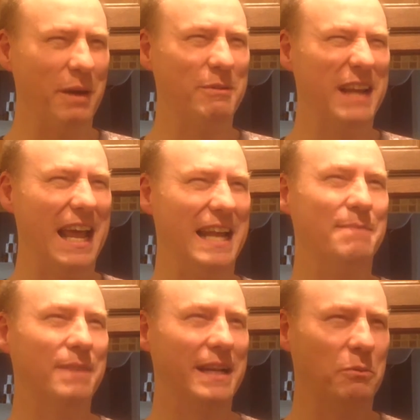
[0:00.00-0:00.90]
Why would
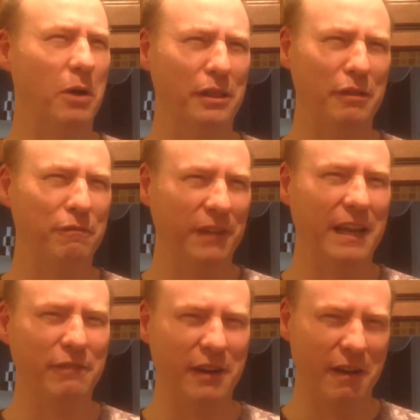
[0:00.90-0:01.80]
anybody want the
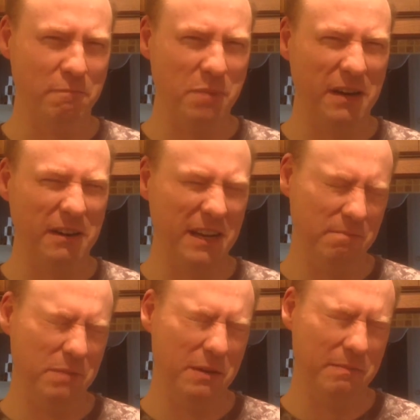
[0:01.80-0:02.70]
flavor of butter
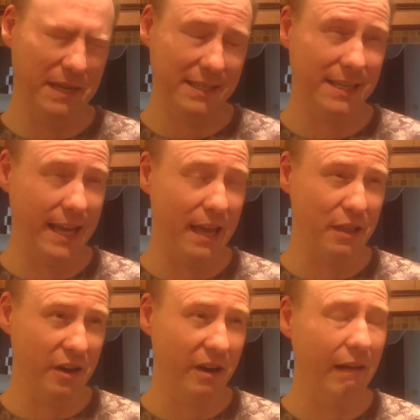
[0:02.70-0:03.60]
and beer mixed
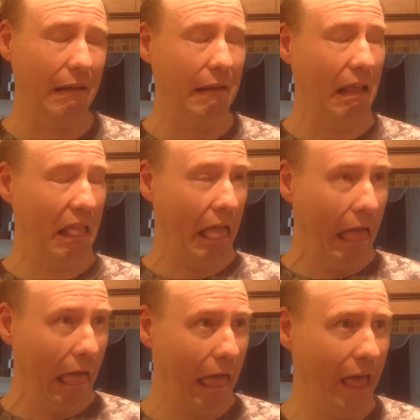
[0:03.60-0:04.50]
together?
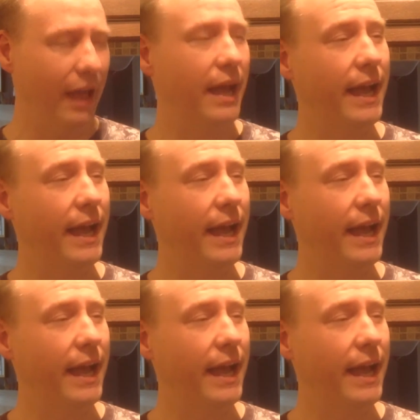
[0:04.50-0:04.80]
Ugh.